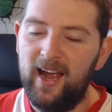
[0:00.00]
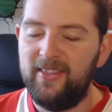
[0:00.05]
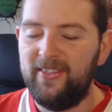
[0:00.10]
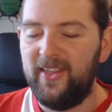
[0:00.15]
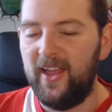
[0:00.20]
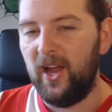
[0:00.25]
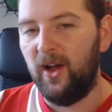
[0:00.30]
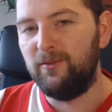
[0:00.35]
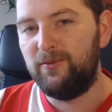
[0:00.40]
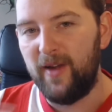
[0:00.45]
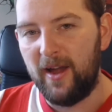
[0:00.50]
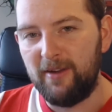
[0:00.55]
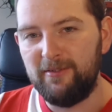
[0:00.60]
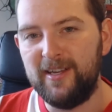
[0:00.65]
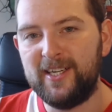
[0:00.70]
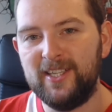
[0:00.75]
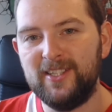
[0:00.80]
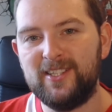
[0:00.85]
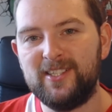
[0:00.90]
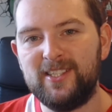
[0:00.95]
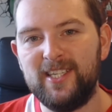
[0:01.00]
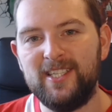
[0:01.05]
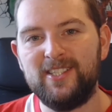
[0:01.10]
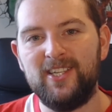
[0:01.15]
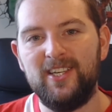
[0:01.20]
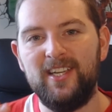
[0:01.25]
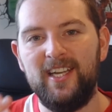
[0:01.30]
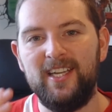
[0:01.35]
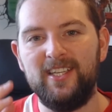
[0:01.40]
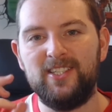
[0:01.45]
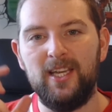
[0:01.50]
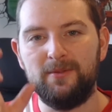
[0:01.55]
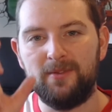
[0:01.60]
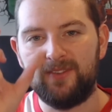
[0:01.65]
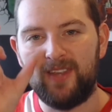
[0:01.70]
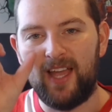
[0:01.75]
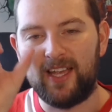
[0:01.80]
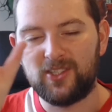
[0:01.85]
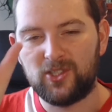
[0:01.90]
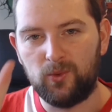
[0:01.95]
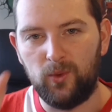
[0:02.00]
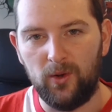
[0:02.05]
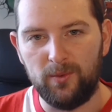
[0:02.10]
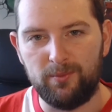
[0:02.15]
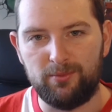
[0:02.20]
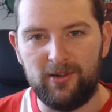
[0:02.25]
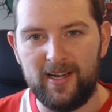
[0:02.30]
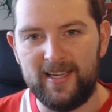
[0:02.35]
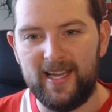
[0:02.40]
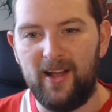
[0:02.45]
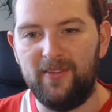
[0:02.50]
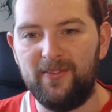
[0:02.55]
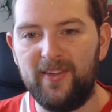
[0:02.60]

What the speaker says: They are very consistent in terms of that squad breakdown.